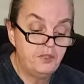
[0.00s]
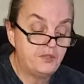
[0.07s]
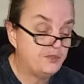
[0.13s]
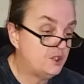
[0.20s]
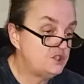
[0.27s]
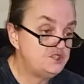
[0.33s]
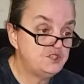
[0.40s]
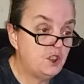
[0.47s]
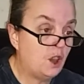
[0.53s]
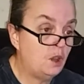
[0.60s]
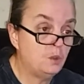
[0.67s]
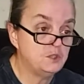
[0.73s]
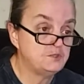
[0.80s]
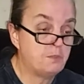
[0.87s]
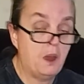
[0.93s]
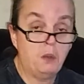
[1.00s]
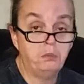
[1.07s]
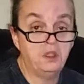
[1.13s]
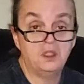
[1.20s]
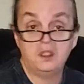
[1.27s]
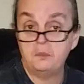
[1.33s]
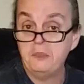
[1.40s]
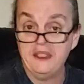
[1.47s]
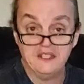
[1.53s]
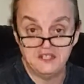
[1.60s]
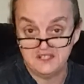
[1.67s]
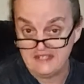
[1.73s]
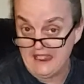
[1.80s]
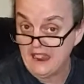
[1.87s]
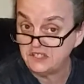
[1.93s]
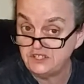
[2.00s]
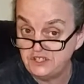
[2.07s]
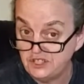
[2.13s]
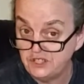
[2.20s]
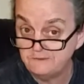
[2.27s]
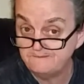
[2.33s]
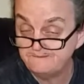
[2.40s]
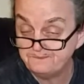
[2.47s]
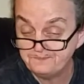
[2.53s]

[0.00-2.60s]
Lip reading: The first doll was probably going to be a disaster.